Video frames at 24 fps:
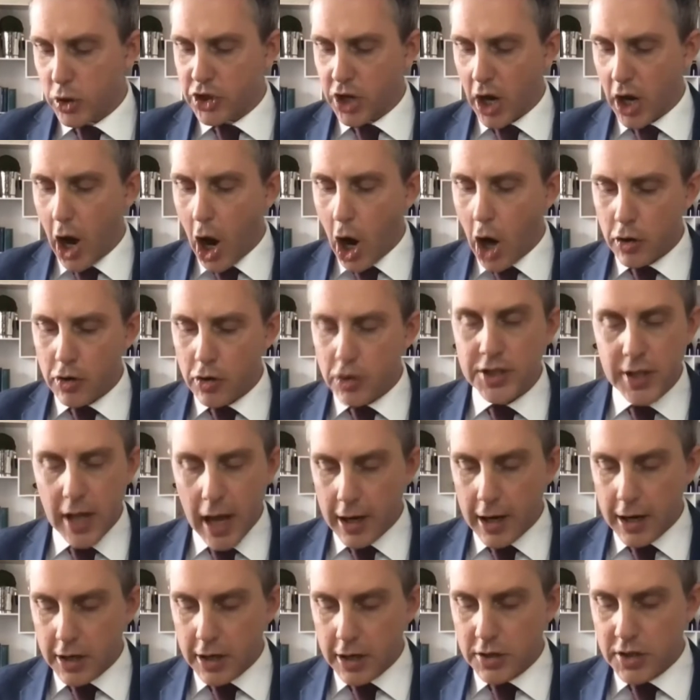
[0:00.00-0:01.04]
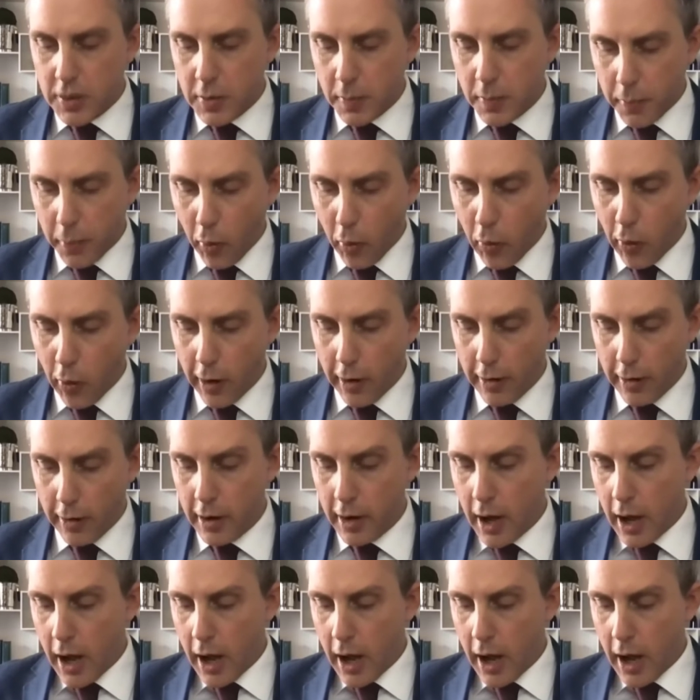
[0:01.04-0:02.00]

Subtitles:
which I understand and support.